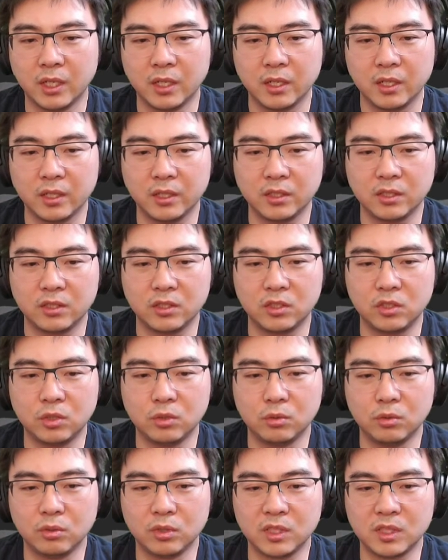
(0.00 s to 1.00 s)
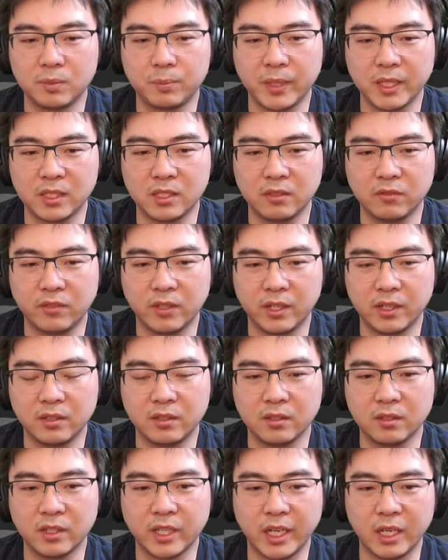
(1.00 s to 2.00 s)
is to specify
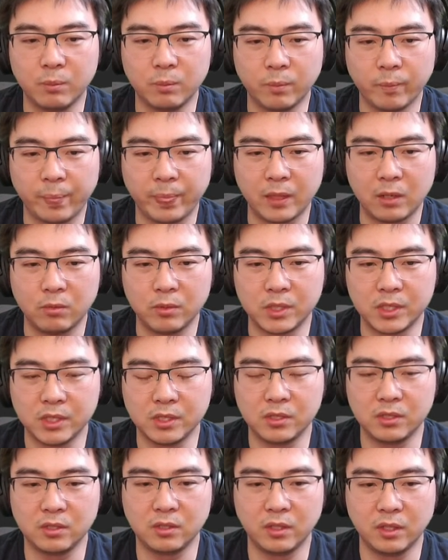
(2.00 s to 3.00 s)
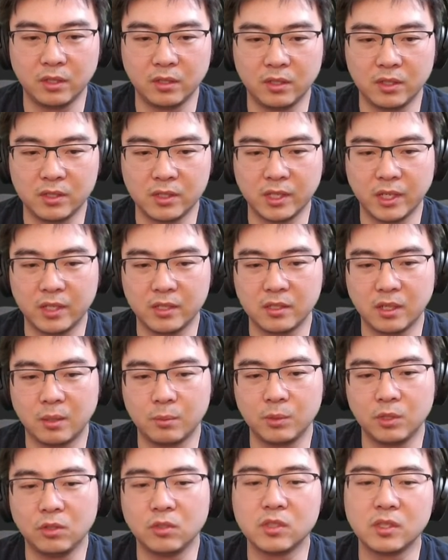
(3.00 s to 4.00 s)
the name, which is, in this case,
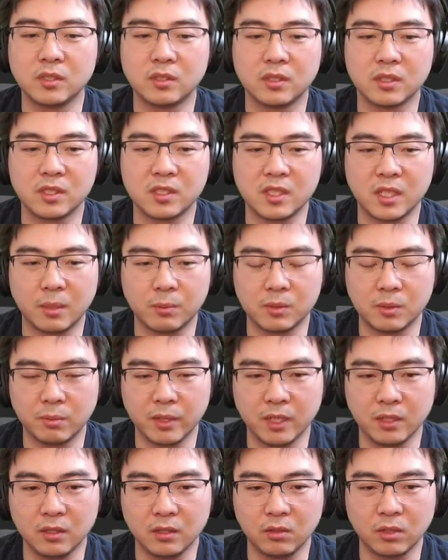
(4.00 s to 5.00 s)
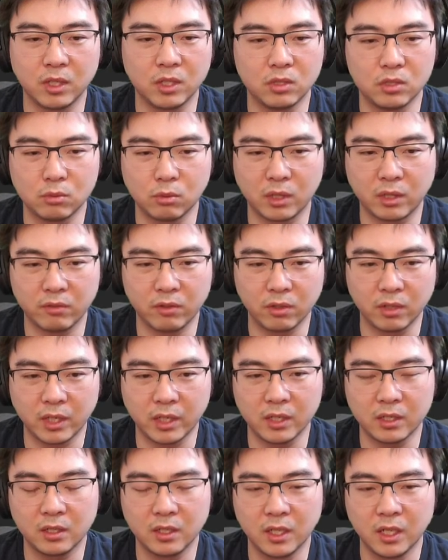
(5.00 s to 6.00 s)
I'm using the subdomain. You can use whatever you
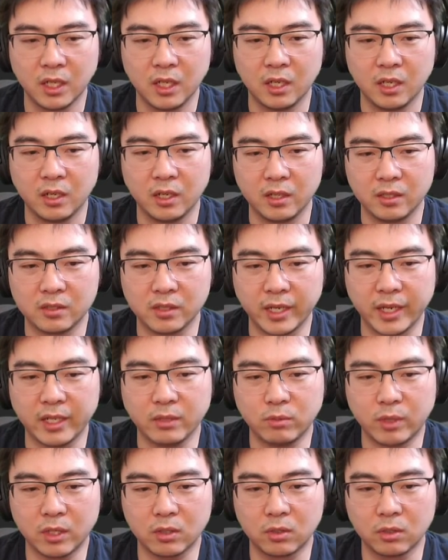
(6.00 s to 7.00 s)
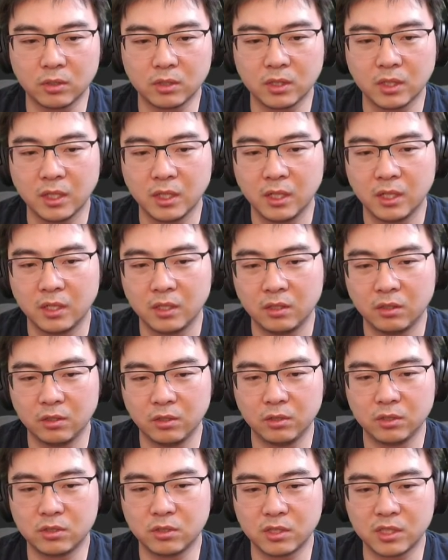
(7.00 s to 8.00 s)
like. It's a record. You
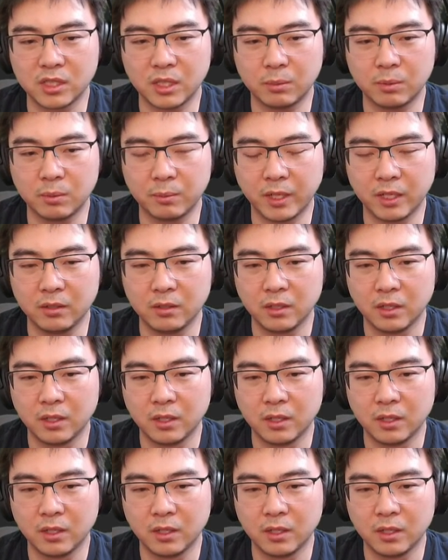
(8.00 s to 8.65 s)
use the subdomain,